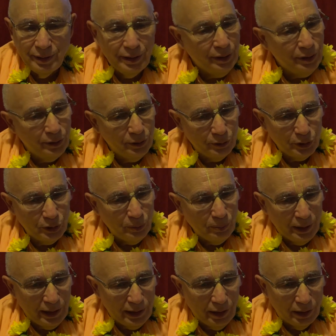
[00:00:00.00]
You know, so
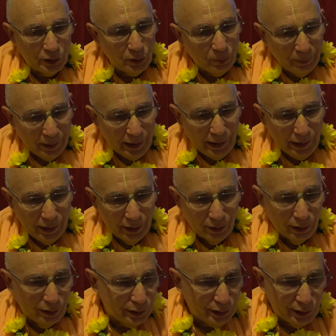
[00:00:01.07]
many
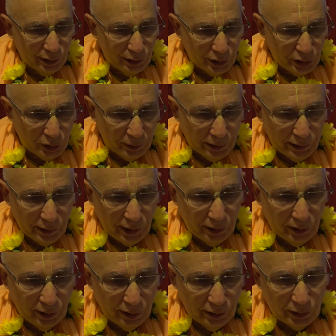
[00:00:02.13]
years in the Sri
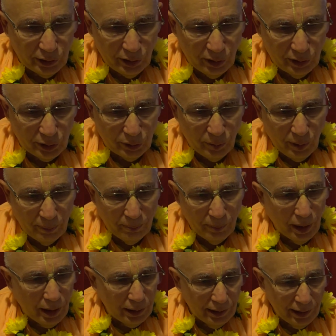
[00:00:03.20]
Chaitanya Saraswat
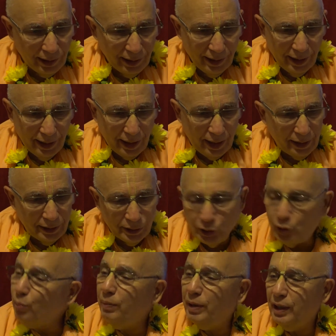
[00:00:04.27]
Mutt and in
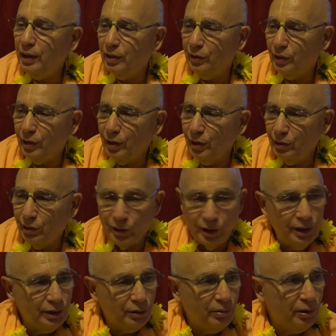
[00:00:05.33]
so many other
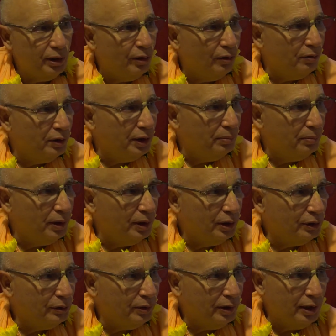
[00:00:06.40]
countries when Govinda
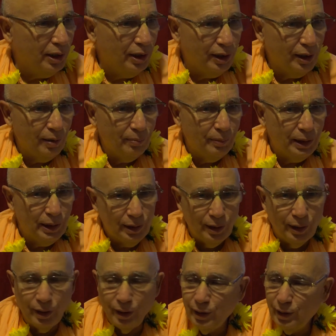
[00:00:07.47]
Maharaj would come
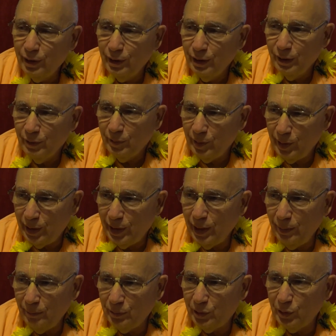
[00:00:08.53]
here, when he
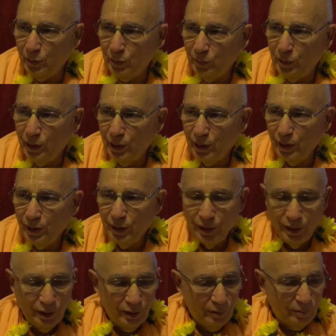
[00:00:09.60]
came
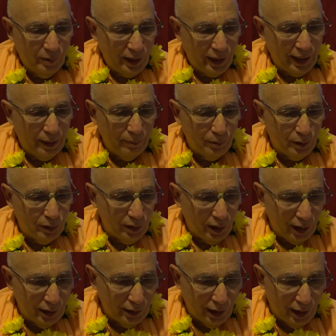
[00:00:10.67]
to
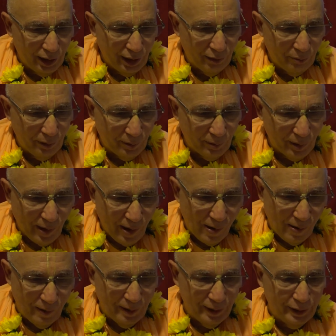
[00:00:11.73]
London, and we were
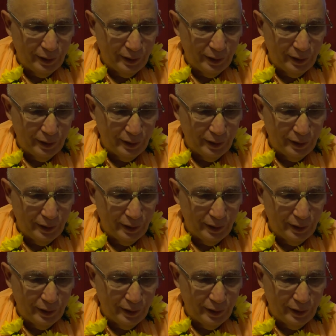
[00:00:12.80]
all